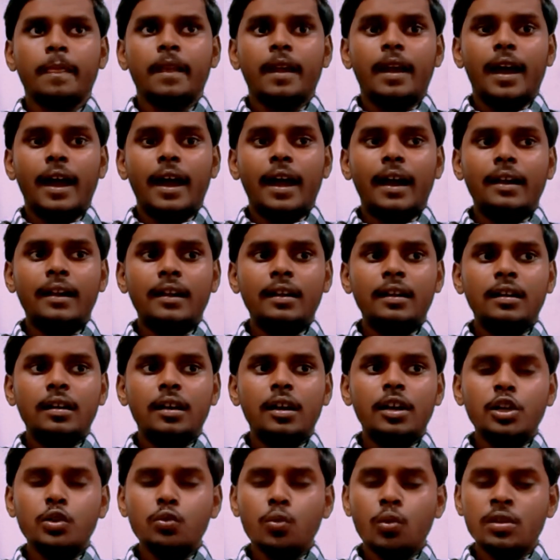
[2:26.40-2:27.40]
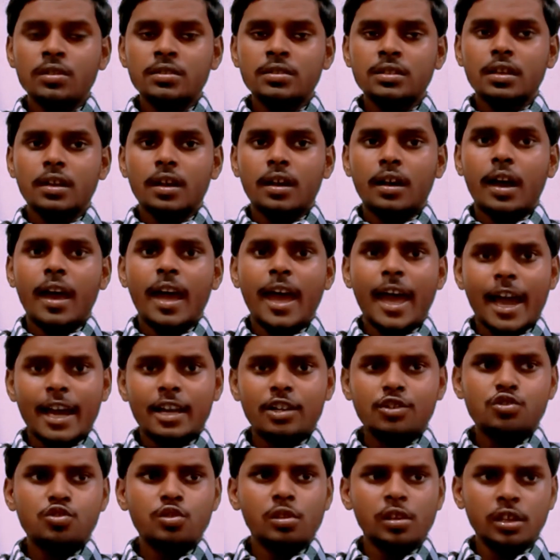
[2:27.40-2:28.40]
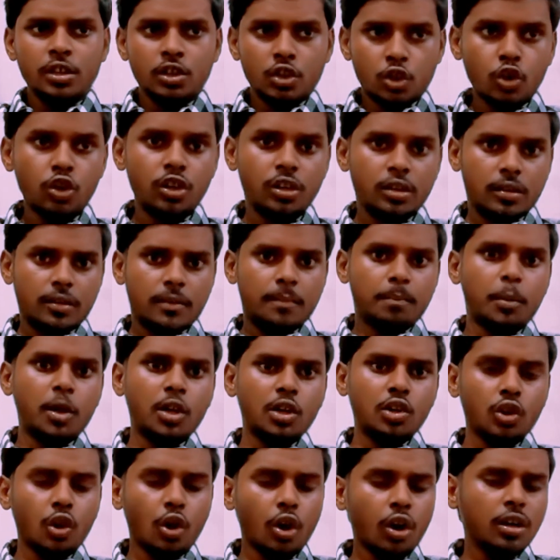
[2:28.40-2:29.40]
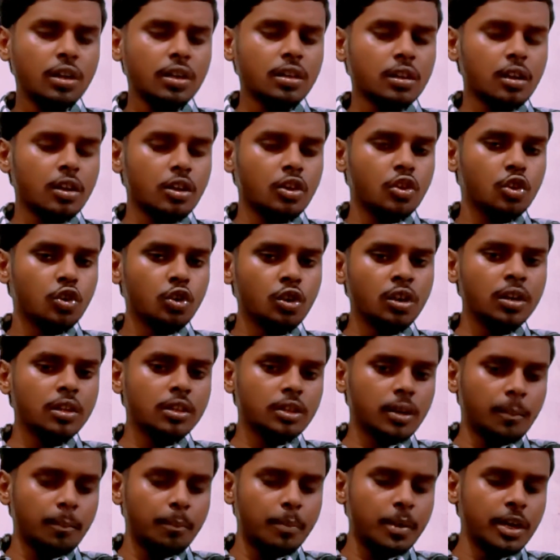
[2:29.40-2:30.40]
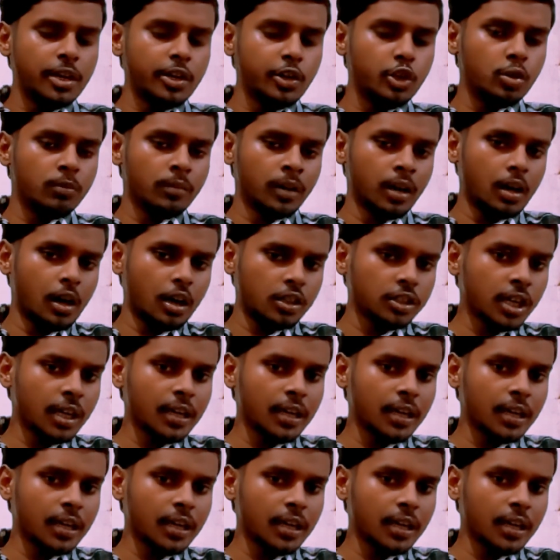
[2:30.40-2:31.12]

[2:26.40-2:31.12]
and it was actually good, but not good compared to my other